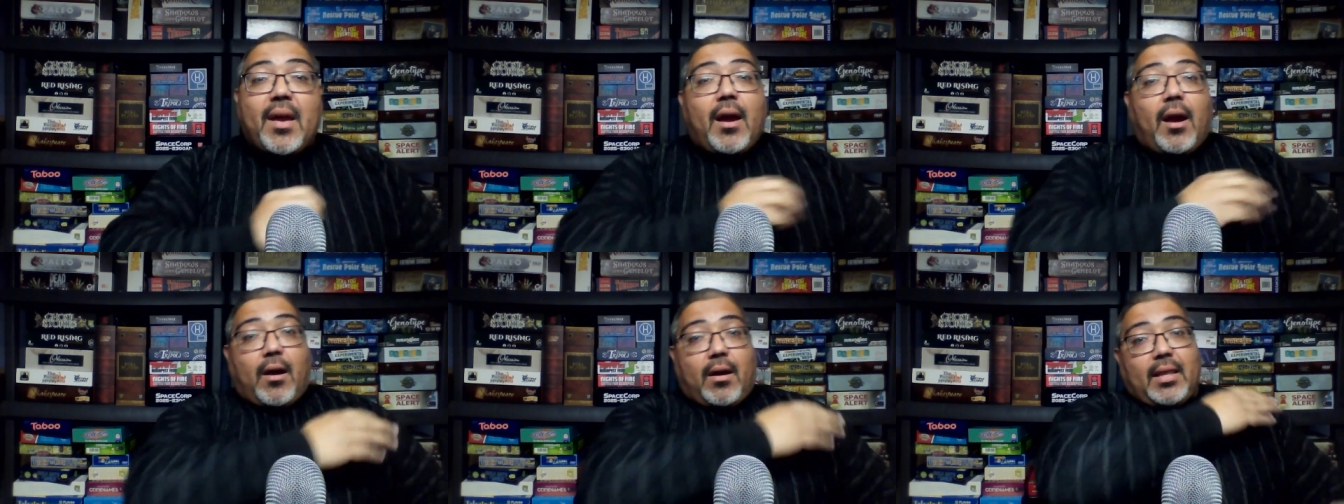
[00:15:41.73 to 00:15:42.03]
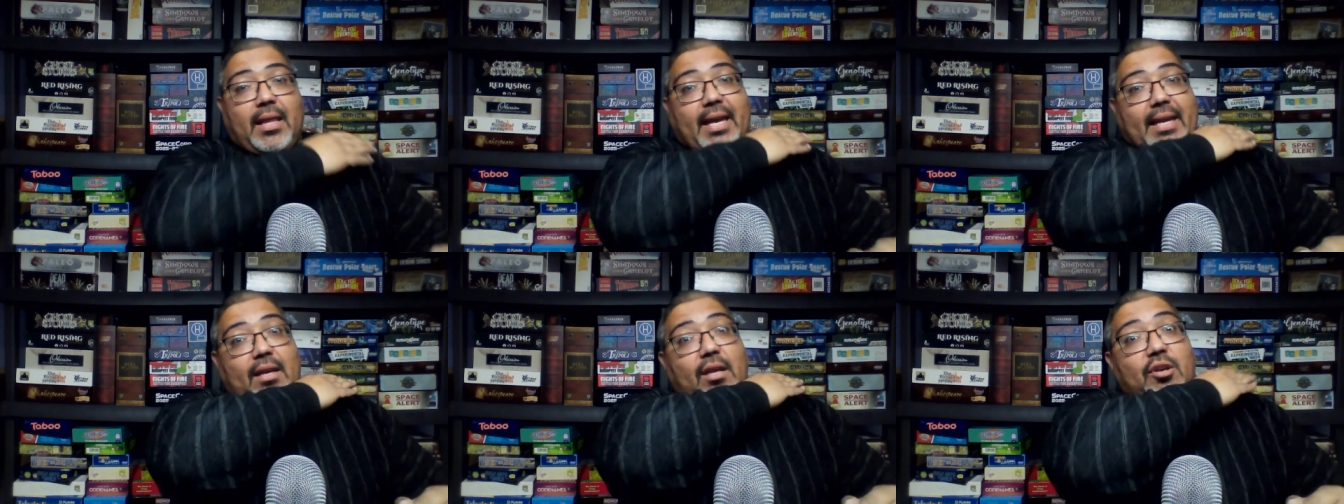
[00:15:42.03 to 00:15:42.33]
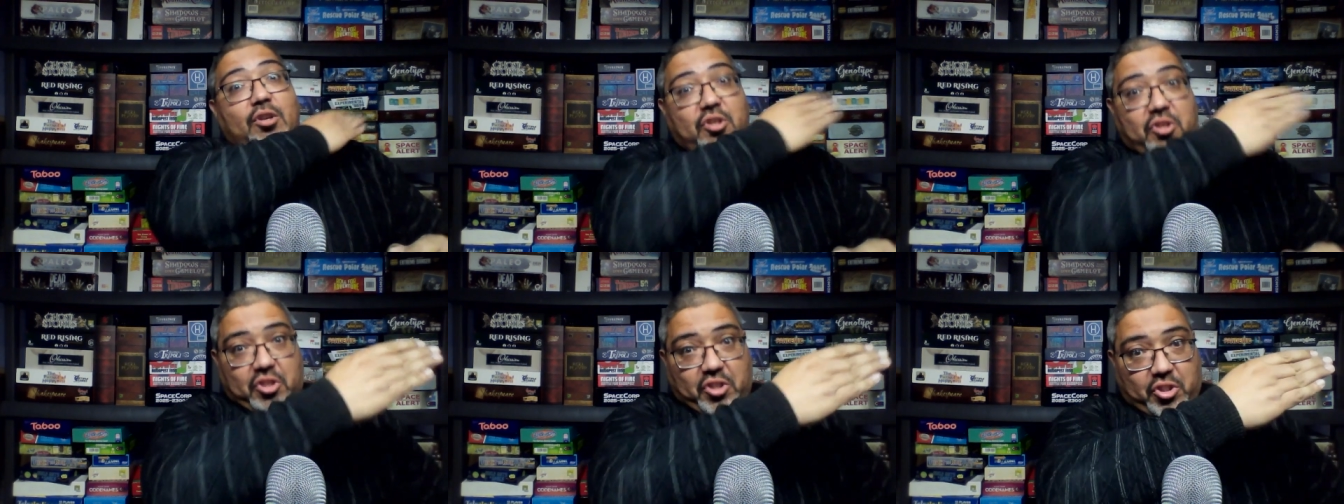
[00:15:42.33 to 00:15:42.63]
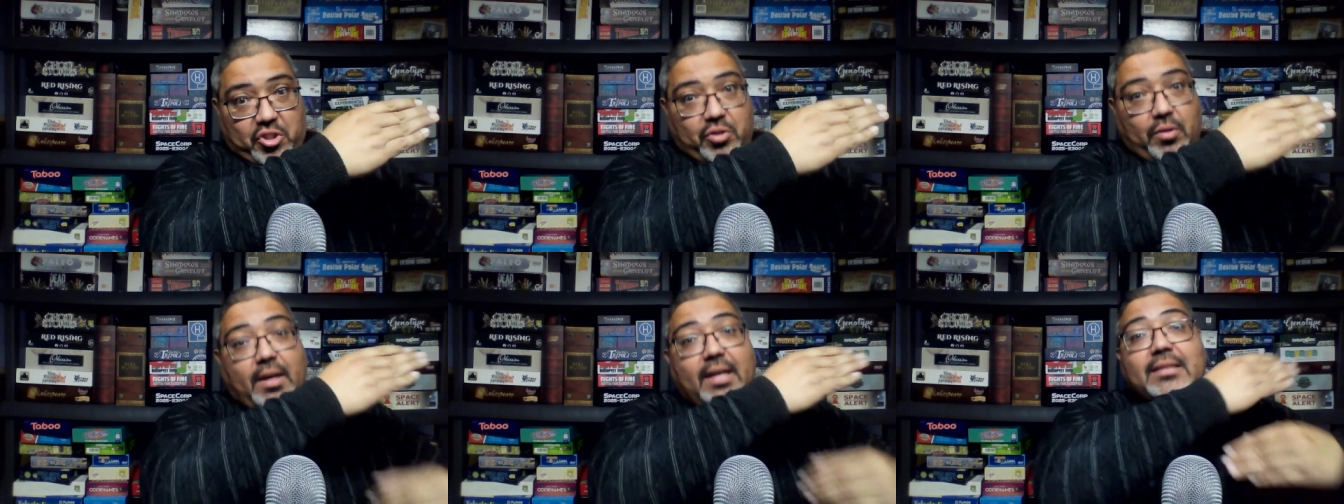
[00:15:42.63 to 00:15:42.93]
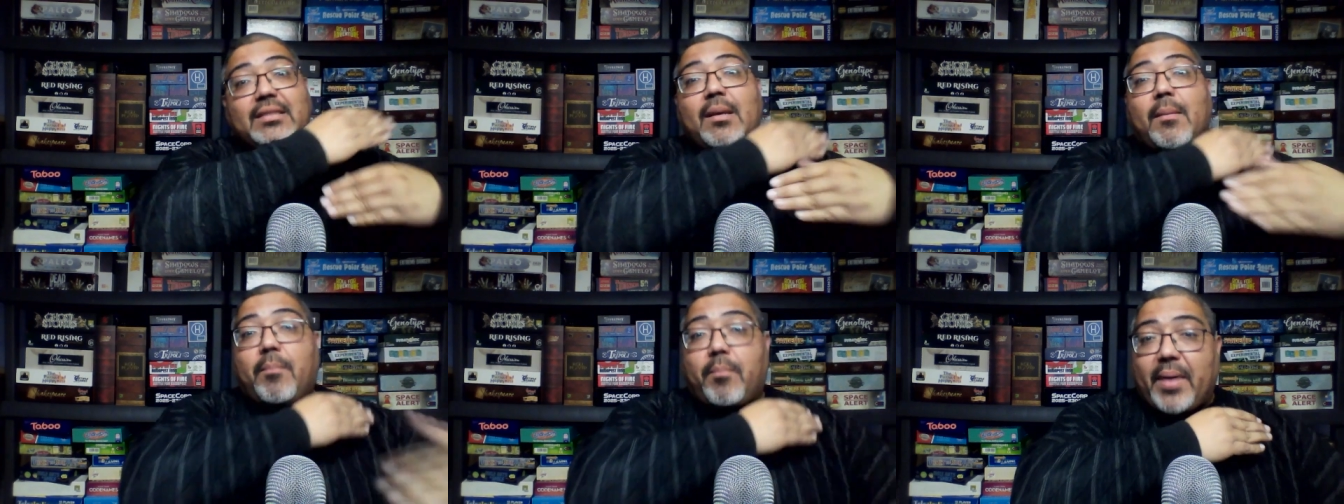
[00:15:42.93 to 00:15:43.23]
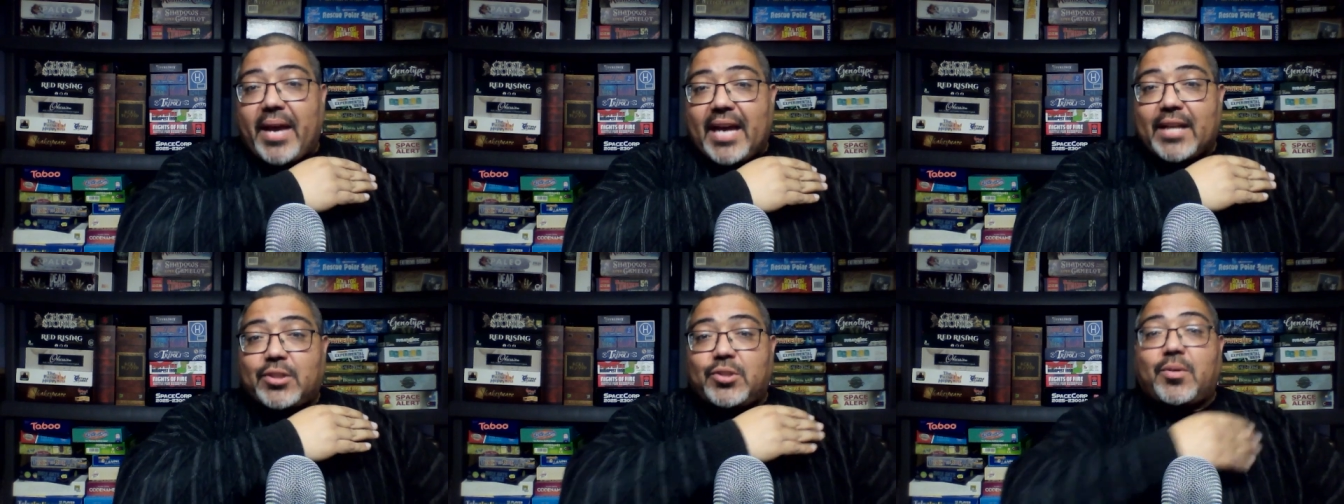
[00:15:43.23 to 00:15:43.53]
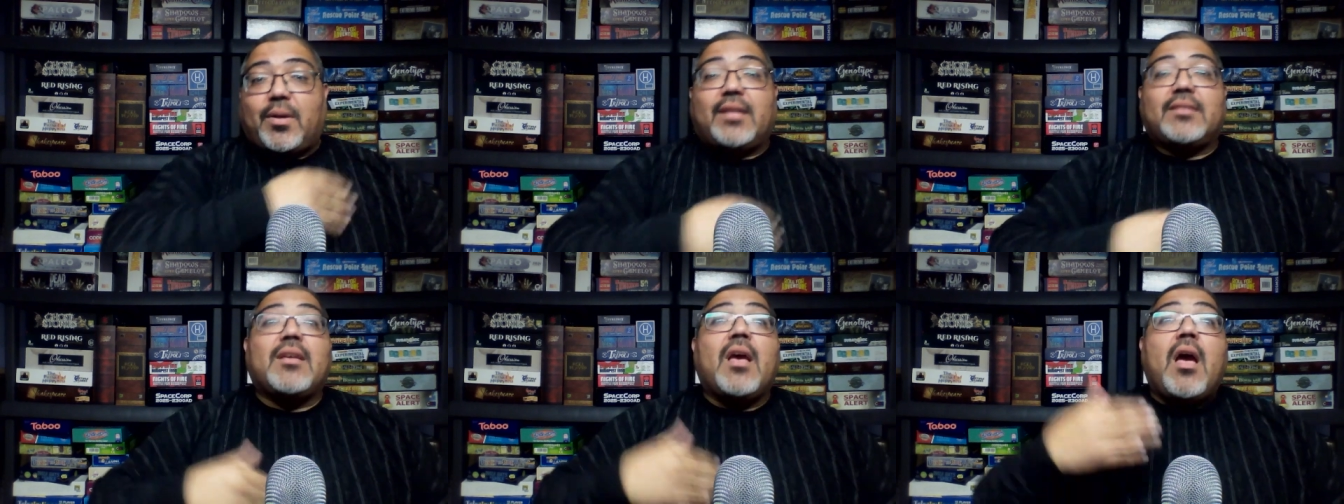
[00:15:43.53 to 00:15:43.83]
are like good choice, bad
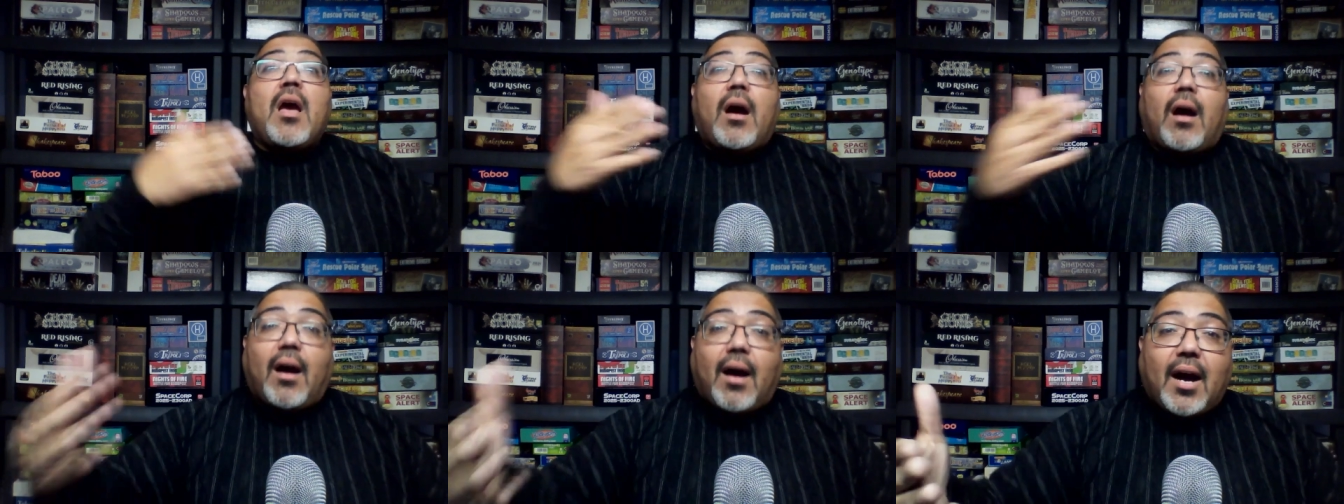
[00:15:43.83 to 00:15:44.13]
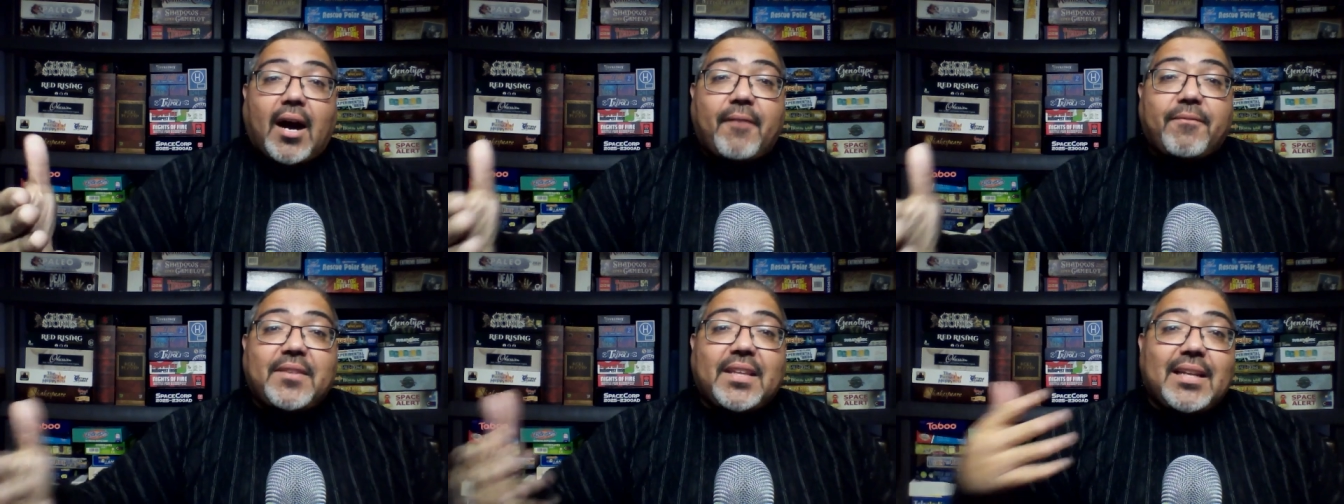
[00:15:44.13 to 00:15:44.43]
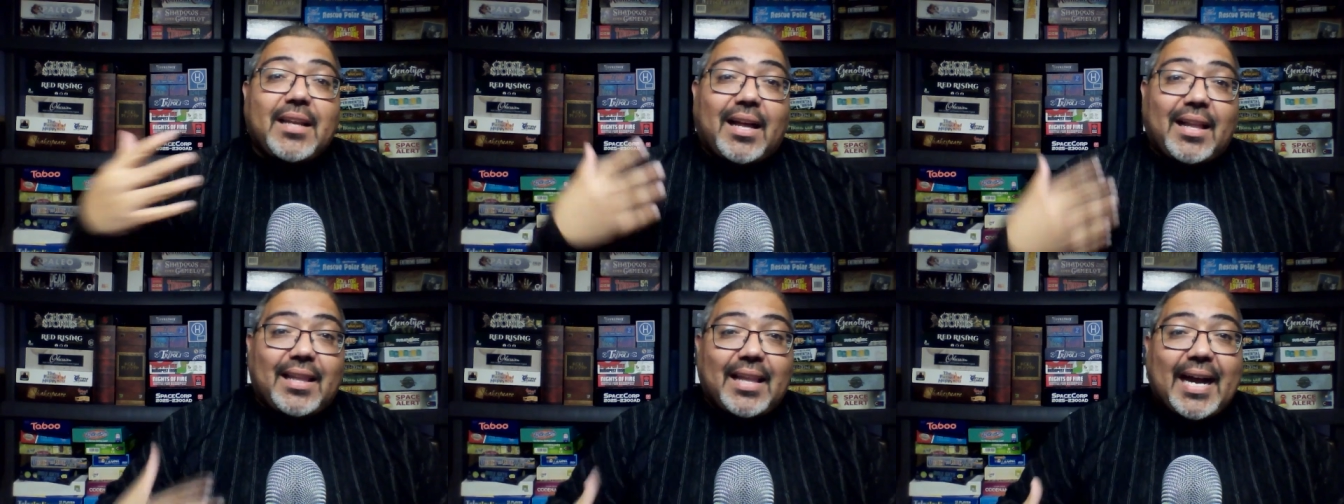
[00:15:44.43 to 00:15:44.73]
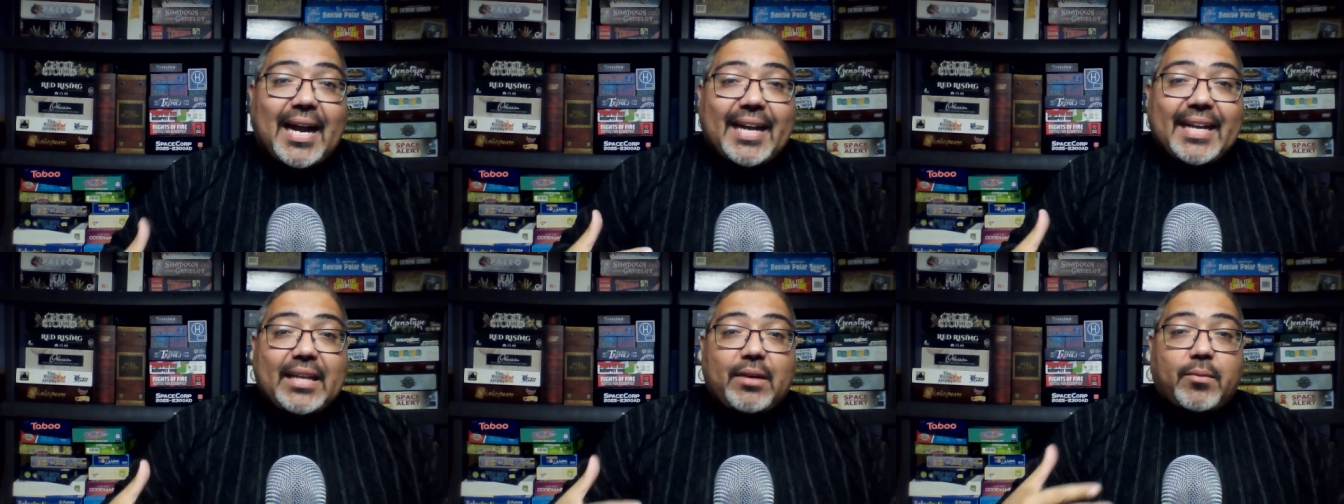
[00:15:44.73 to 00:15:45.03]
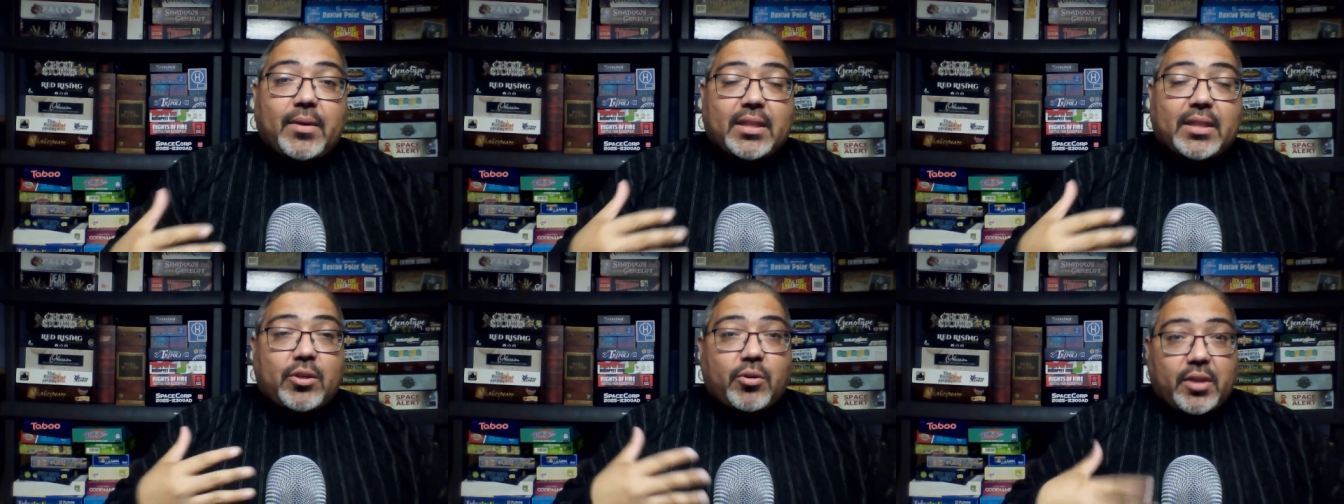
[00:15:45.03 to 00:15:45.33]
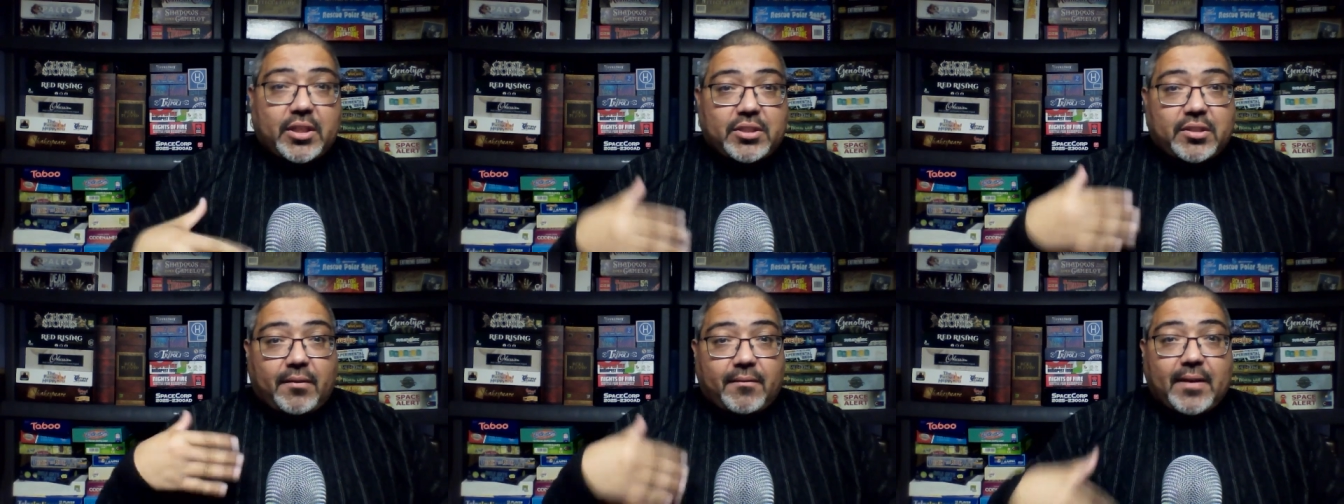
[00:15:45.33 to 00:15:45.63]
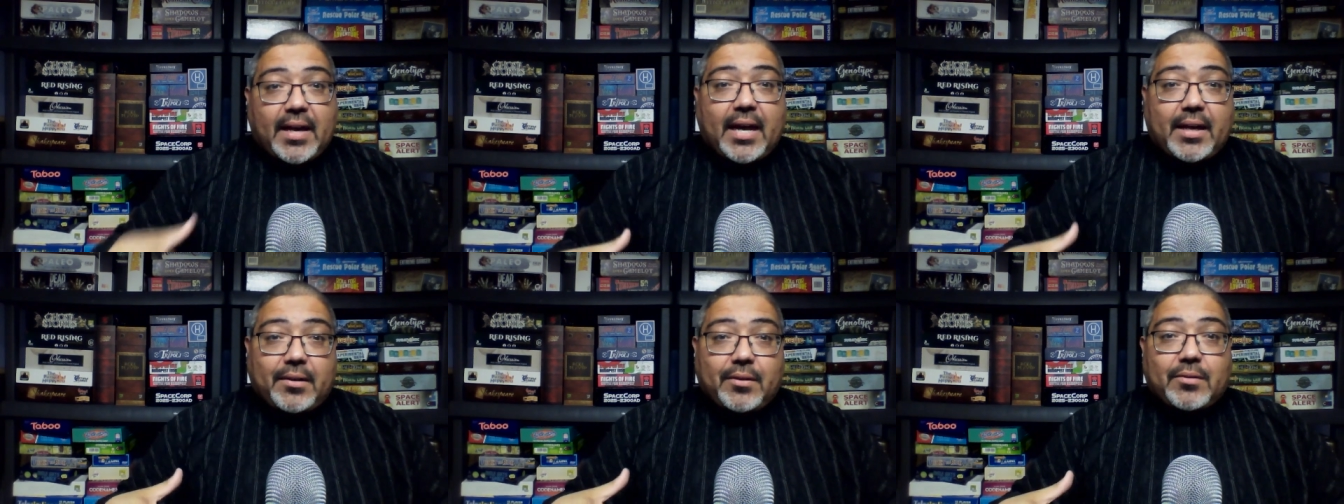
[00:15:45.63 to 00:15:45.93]
choice often aligning with Christian
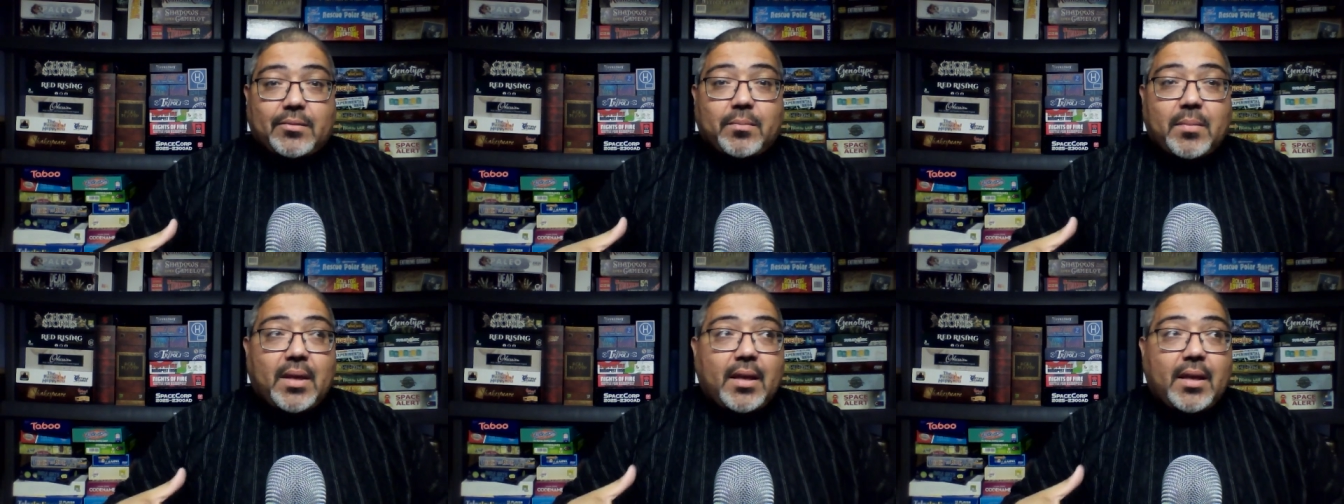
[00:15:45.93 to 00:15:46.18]
values.